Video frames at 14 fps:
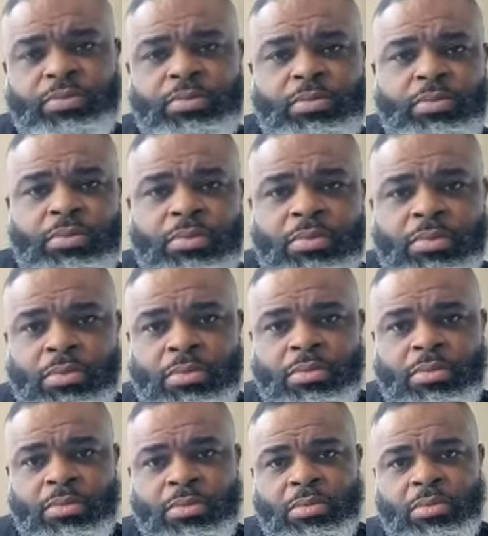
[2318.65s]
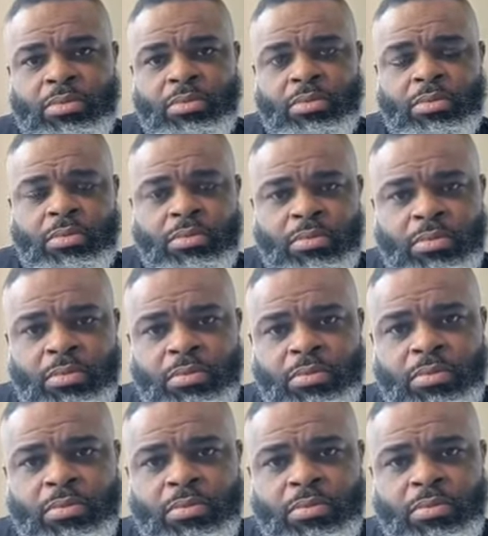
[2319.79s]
Nobody speaks.